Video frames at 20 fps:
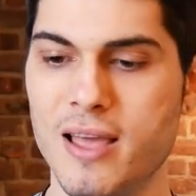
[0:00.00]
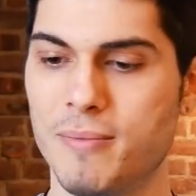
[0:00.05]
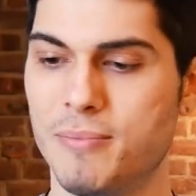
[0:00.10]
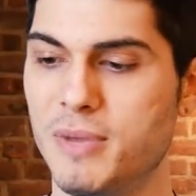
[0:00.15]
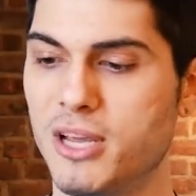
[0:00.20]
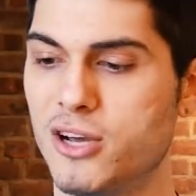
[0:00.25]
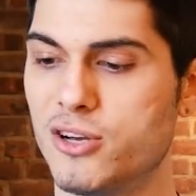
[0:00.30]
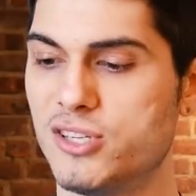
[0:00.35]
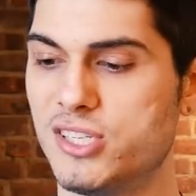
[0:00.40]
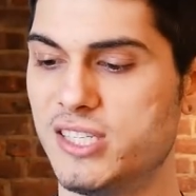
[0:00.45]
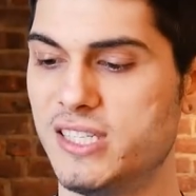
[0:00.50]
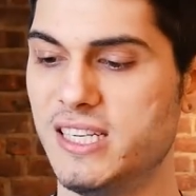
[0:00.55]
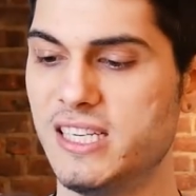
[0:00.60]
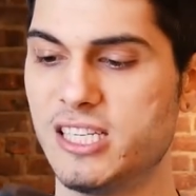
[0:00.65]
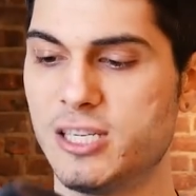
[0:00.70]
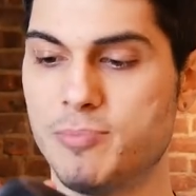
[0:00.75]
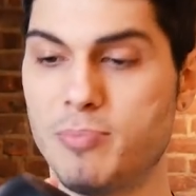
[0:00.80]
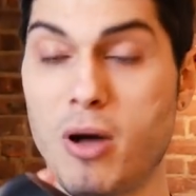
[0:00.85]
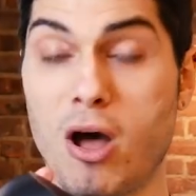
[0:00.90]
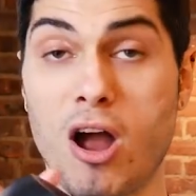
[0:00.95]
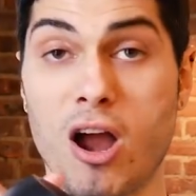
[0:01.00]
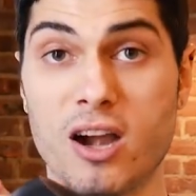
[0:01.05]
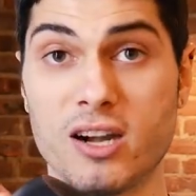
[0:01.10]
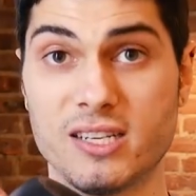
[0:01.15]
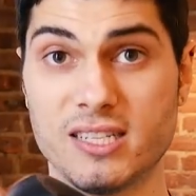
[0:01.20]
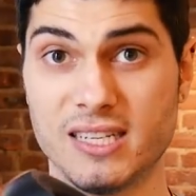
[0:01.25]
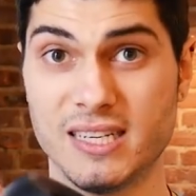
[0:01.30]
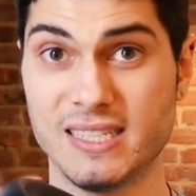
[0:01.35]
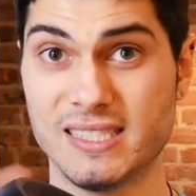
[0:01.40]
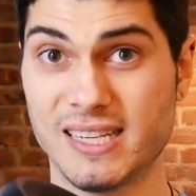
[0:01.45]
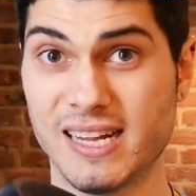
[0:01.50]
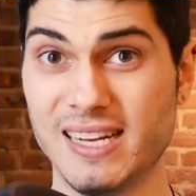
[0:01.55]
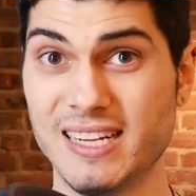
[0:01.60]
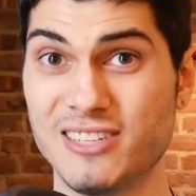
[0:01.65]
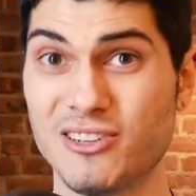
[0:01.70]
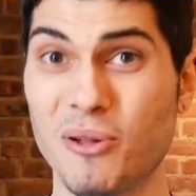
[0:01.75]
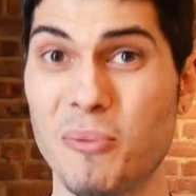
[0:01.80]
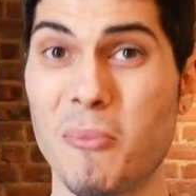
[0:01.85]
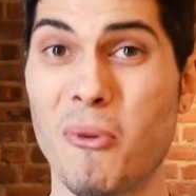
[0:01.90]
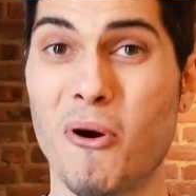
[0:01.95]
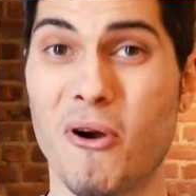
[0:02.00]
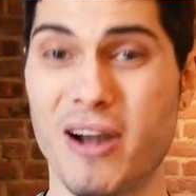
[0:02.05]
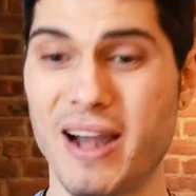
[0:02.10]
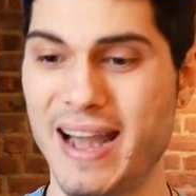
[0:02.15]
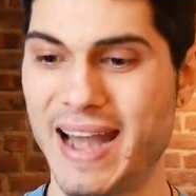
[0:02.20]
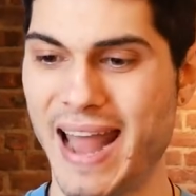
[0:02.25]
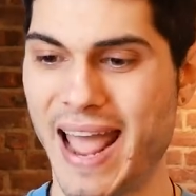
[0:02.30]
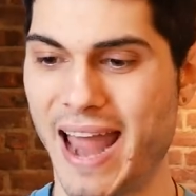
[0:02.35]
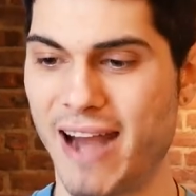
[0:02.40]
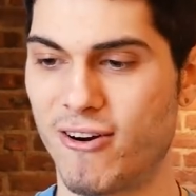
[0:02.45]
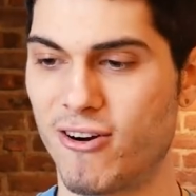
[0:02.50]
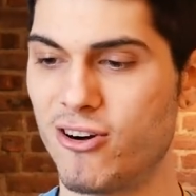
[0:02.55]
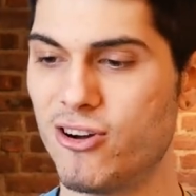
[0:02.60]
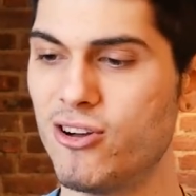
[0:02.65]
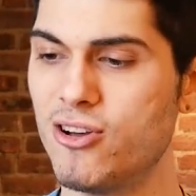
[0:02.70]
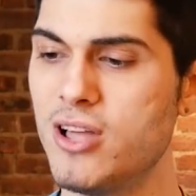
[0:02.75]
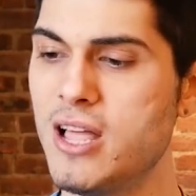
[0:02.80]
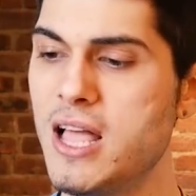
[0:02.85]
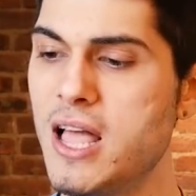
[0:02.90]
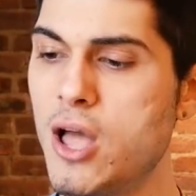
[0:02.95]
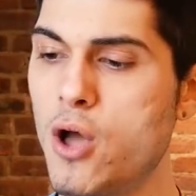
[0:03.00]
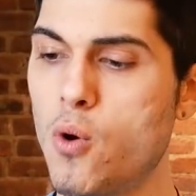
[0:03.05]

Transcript: because this part is a little more narrow,